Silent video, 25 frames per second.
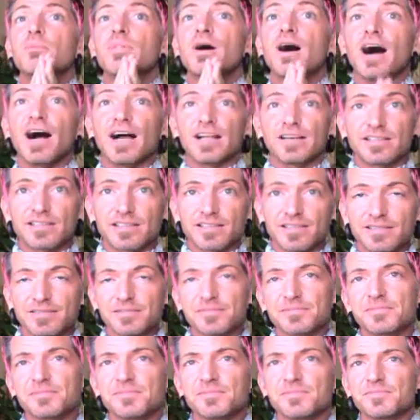But
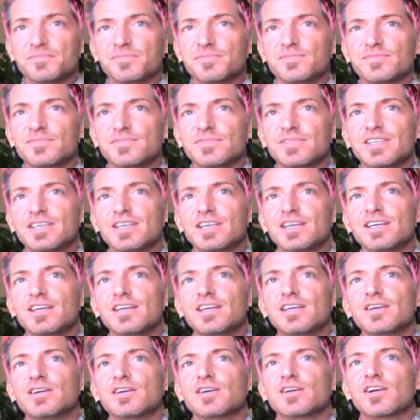
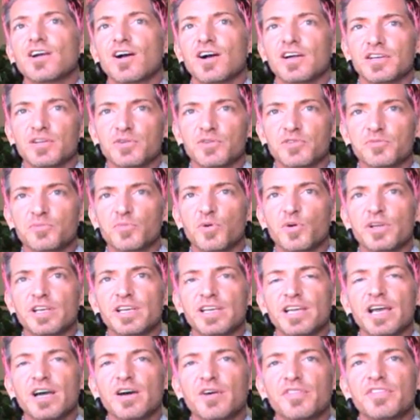Gandhi was
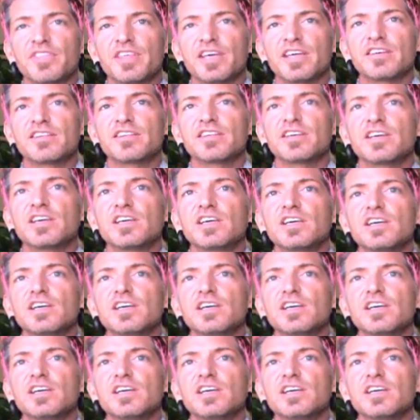pointing out that